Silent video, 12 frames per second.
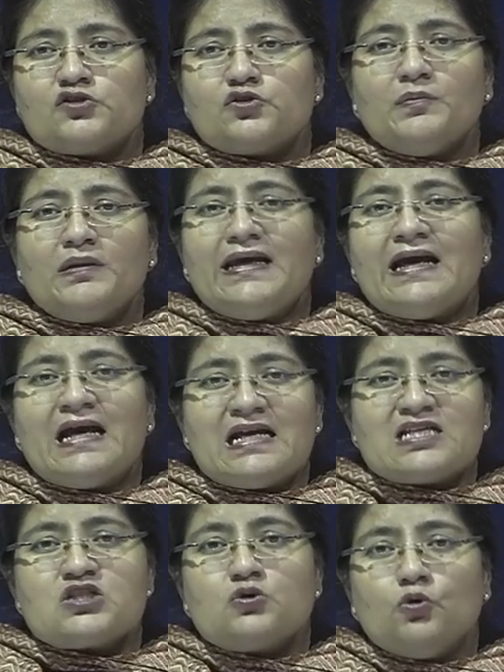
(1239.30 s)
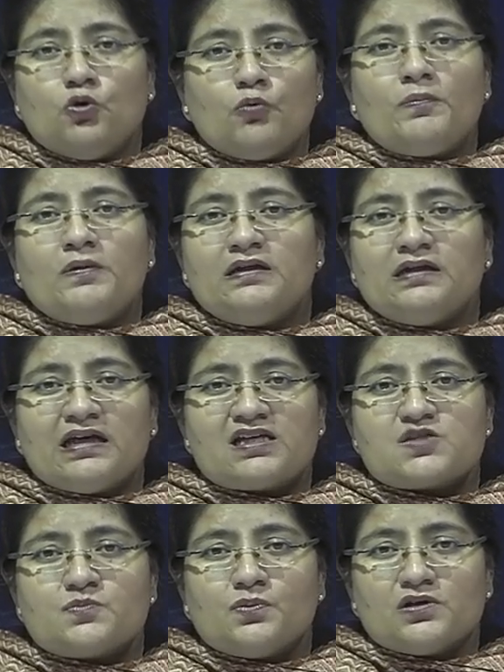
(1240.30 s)
be as open
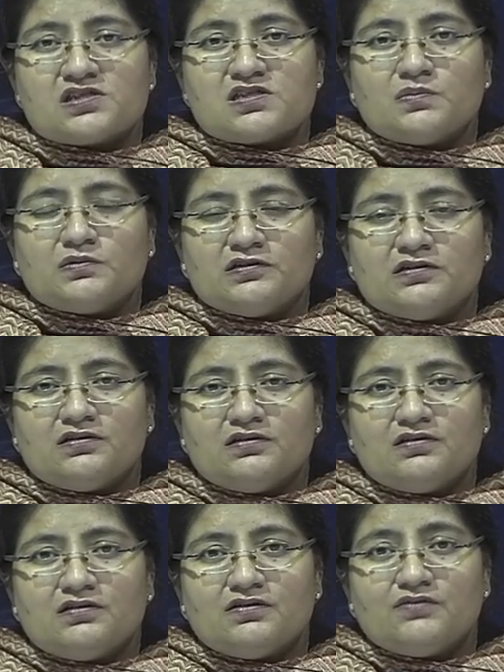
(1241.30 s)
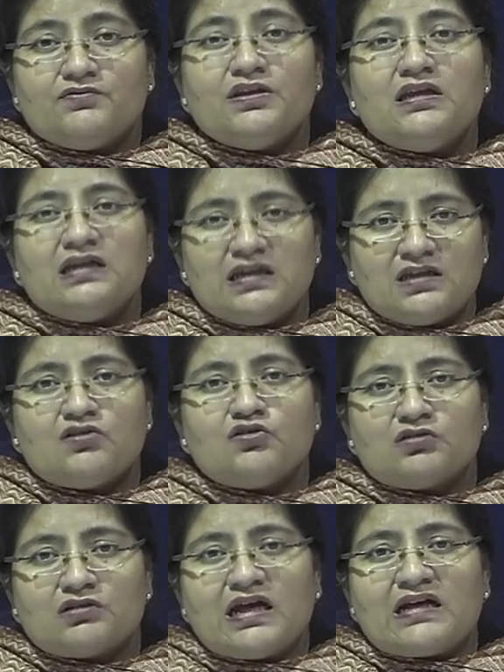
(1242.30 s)
as possible. We need
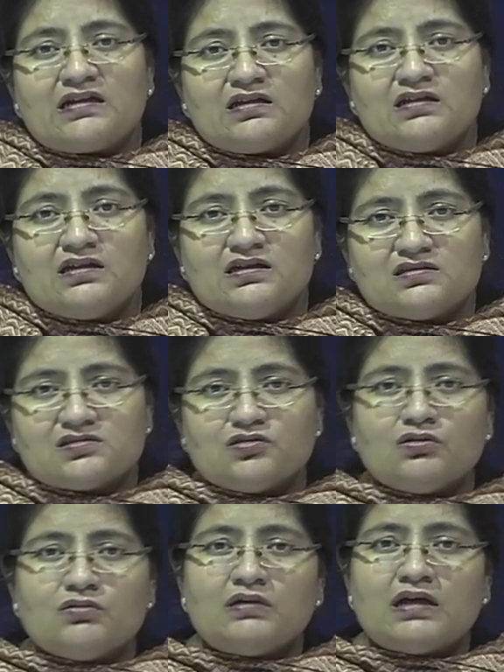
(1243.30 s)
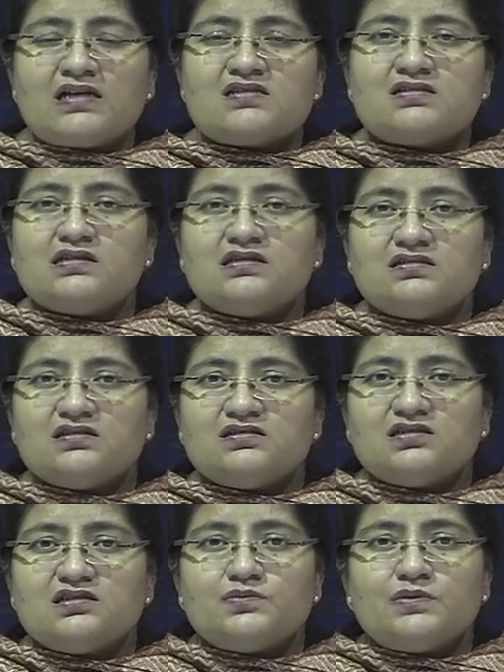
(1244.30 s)
categories. As
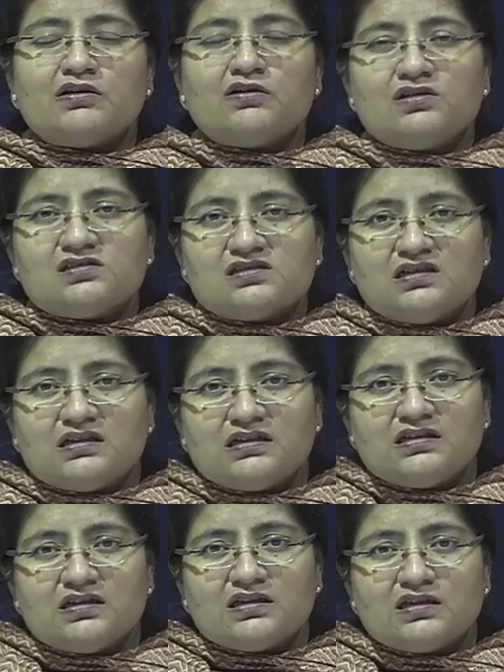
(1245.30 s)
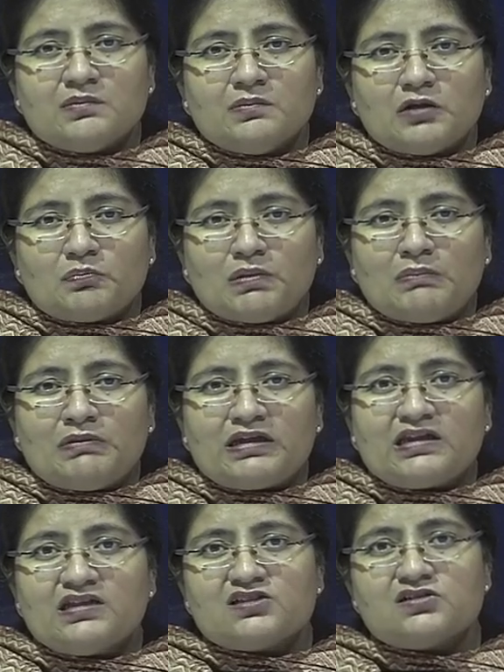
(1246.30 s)
researchers, we are constantly thinking about
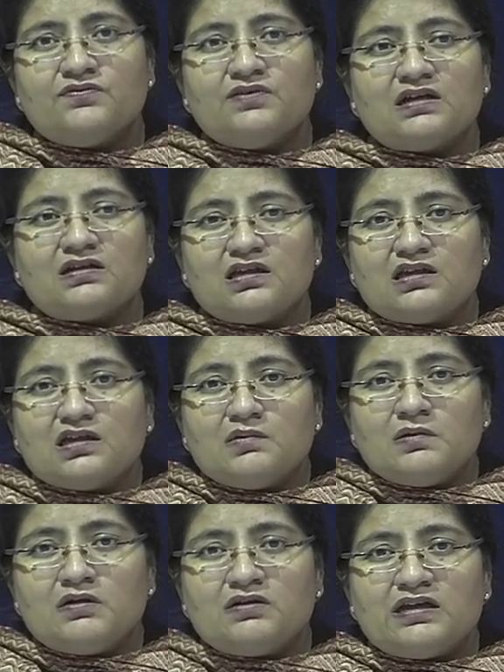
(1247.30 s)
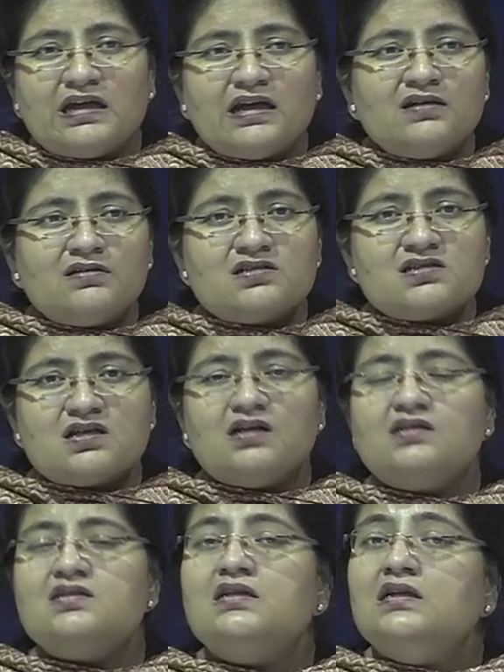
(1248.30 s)
publication, we are thinking about the end result,